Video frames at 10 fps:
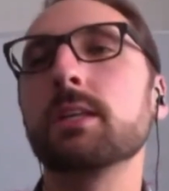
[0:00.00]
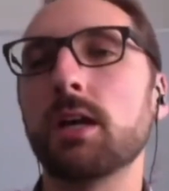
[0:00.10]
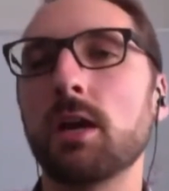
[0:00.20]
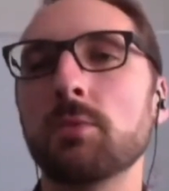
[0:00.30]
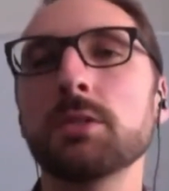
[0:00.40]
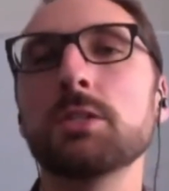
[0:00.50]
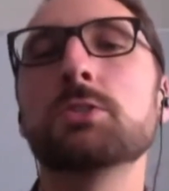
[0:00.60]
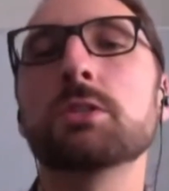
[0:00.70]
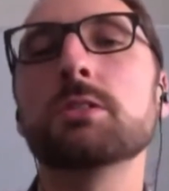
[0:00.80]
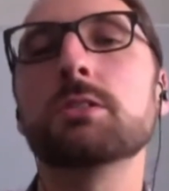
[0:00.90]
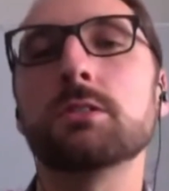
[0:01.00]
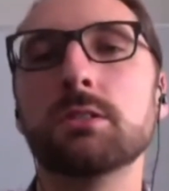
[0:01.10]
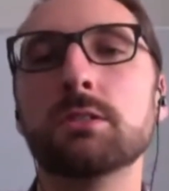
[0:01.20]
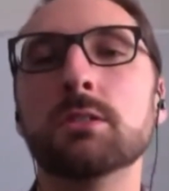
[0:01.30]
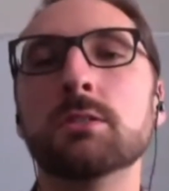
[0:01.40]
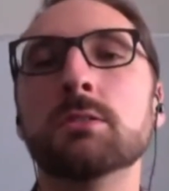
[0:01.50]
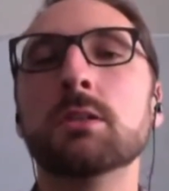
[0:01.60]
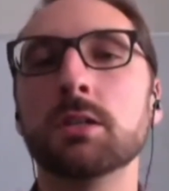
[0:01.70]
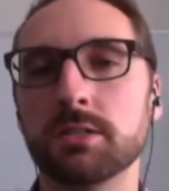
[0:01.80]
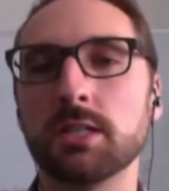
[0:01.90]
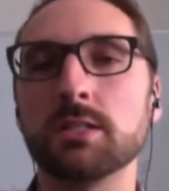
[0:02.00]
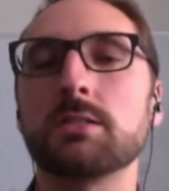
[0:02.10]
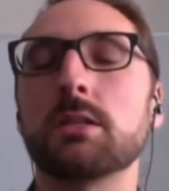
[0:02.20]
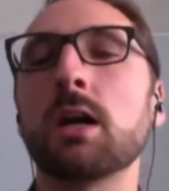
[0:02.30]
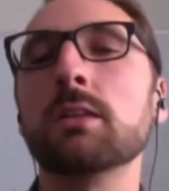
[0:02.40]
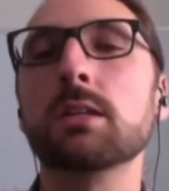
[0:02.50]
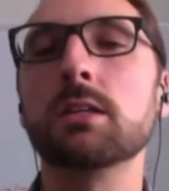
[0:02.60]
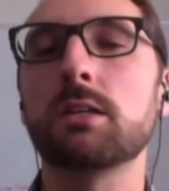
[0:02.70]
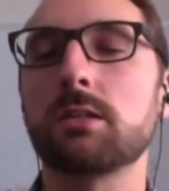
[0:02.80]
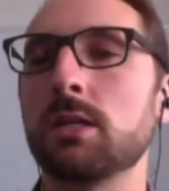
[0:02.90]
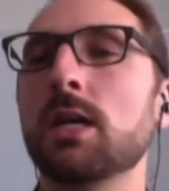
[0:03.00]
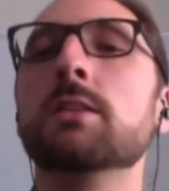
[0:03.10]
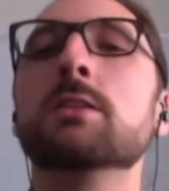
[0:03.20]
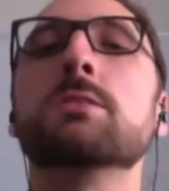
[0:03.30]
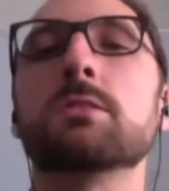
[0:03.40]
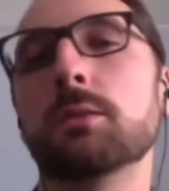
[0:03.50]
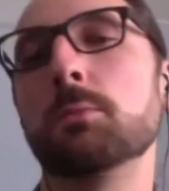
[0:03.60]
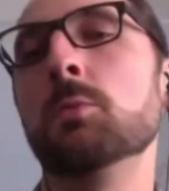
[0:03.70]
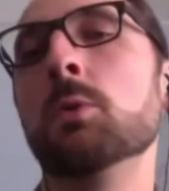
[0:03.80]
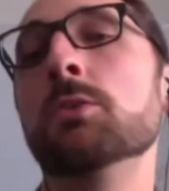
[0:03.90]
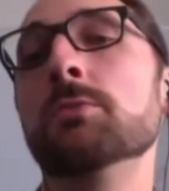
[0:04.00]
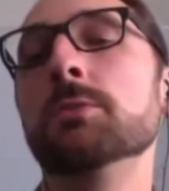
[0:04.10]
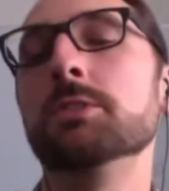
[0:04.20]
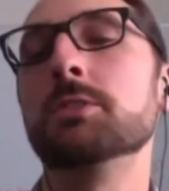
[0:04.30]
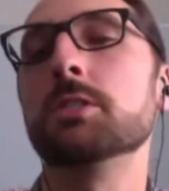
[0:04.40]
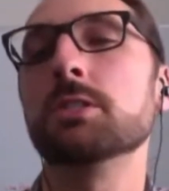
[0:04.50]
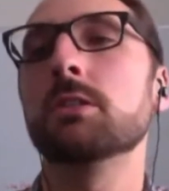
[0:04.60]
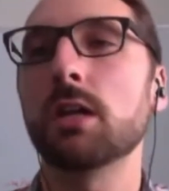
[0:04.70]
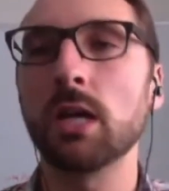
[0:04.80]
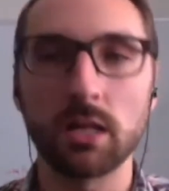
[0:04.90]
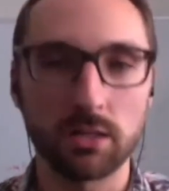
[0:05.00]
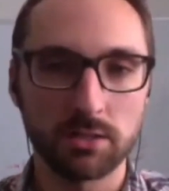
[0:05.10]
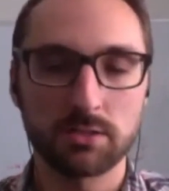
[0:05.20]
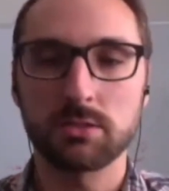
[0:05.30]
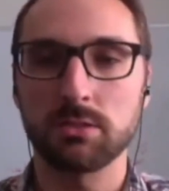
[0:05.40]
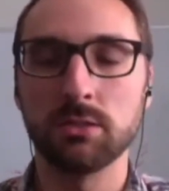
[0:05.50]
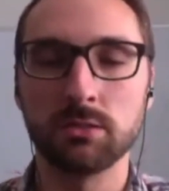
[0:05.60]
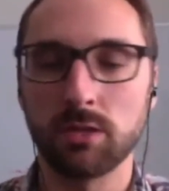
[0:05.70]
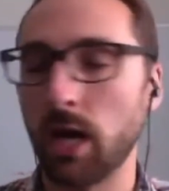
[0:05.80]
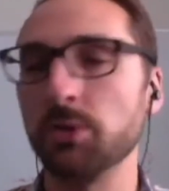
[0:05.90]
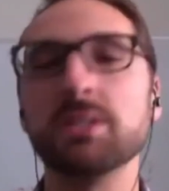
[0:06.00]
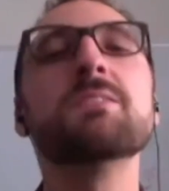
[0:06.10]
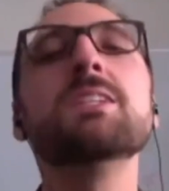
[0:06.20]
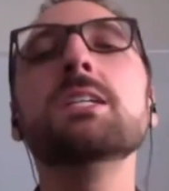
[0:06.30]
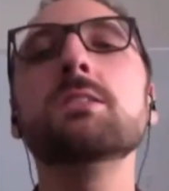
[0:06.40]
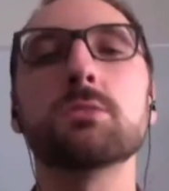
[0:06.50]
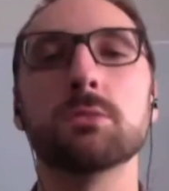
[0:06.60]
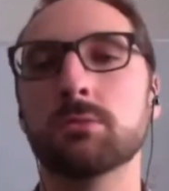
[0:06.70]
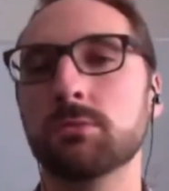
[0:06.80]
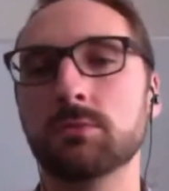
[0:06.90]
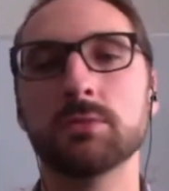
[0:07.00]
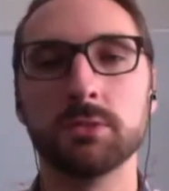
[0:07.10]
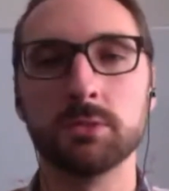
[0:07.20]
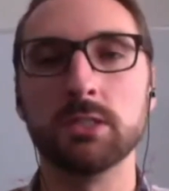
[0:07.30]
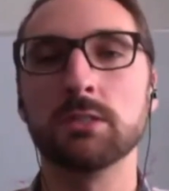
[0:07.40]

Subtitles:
I really trust, her sense. I think that this is going to be a wonderful decision, and let's, I don't even need to review it.